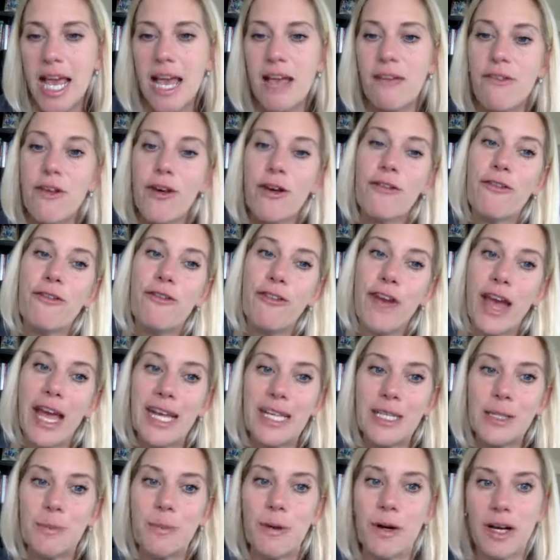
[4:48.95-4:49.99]
If your
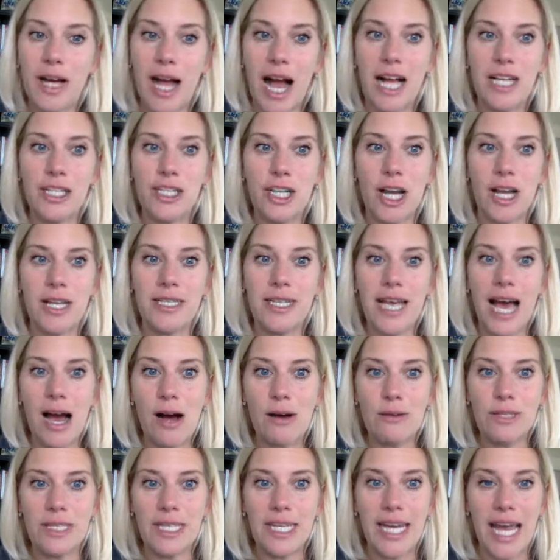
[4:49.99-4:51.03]
Facebook got shut
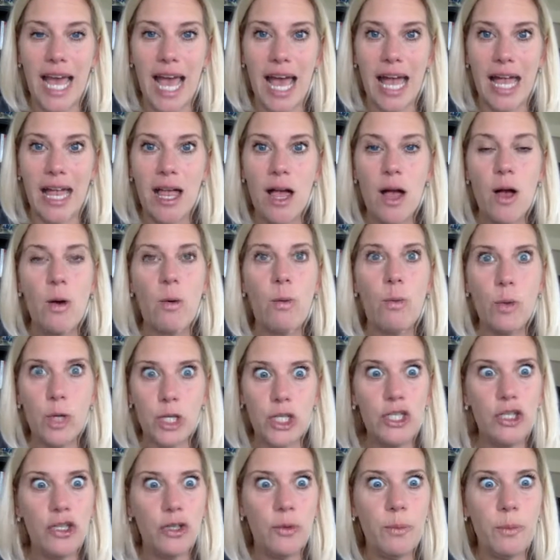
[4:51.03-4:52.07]
down today,
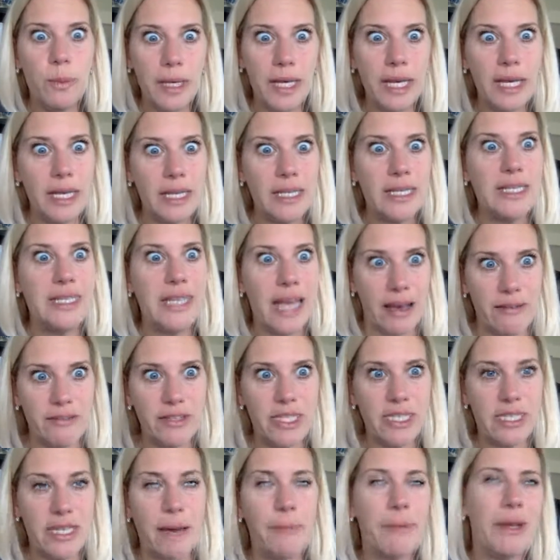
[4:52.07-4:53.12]
would you be devastated?